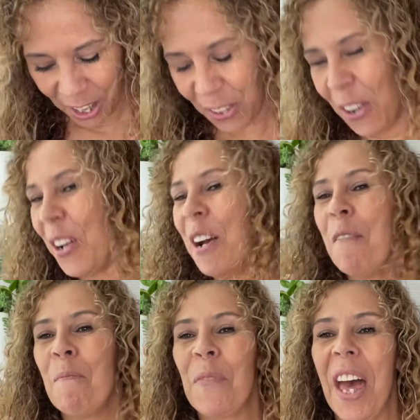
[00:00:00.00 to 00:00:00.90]
so,
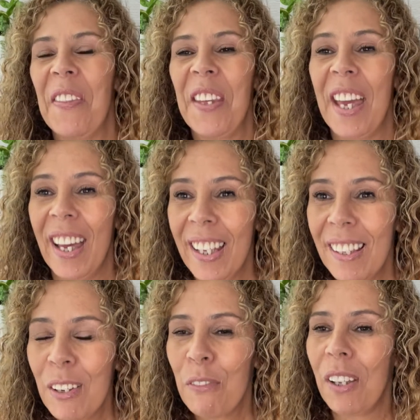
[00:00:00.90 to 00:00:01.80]
at the
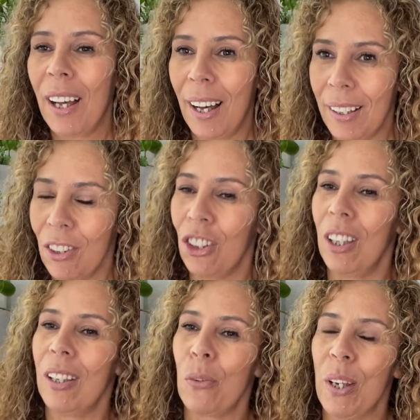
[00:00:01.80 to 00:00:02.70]
end of last
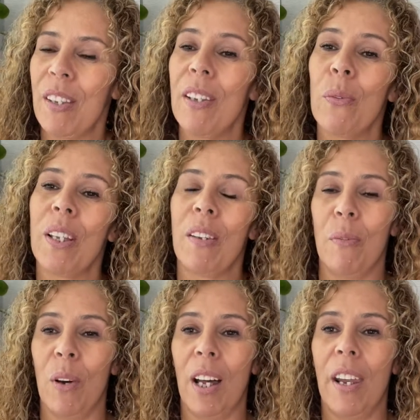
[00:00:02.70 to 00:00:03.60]
year,
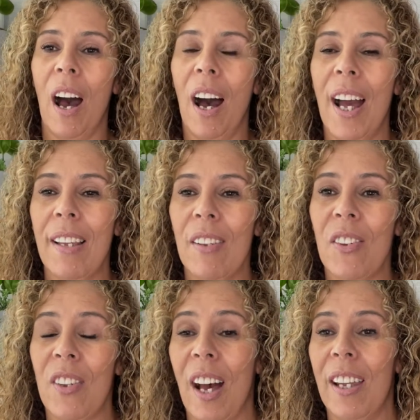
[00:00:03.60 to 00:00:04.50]
2021, I
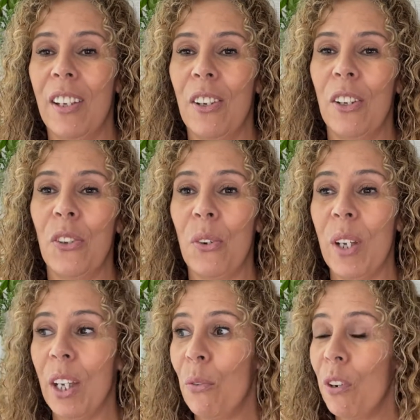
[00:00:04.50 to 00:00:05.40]
started
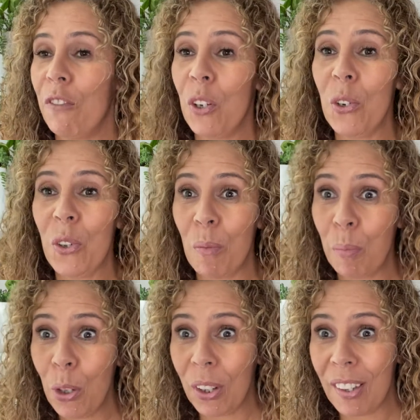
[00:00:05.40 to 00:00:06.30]
doing reviews on
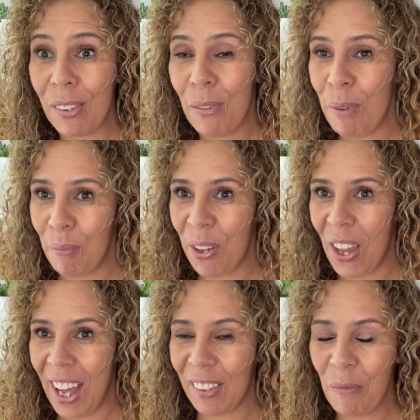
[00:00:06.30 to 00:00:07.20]
books. Remember
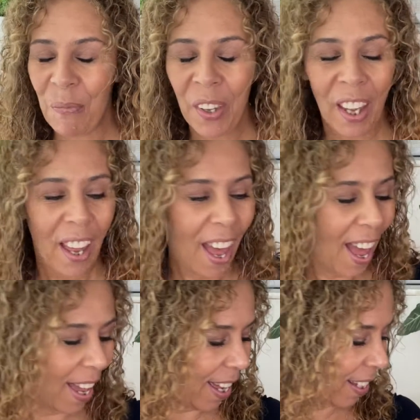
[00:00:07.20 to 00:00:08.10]
that?
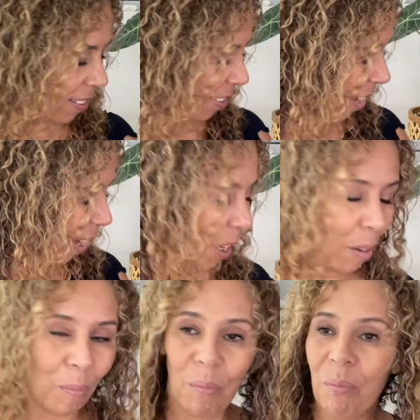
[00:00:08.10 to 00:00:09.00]
And
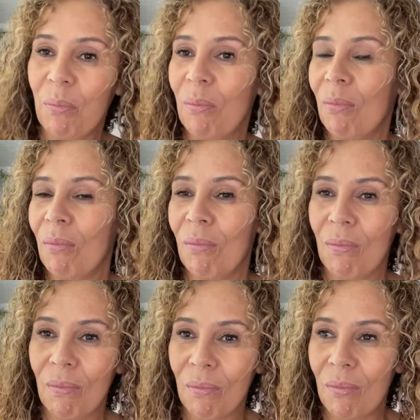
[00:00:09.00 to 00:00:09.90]
um,
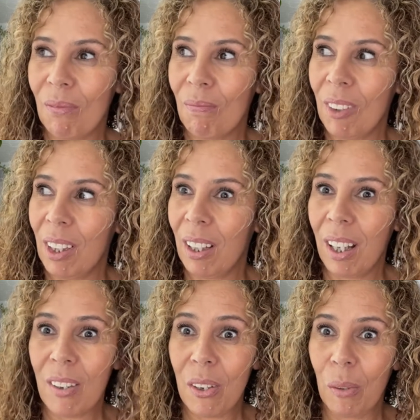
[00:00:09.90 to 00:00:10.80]
I
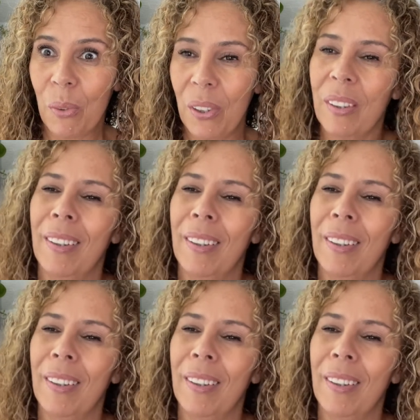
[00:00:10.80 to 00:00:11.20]
stopped.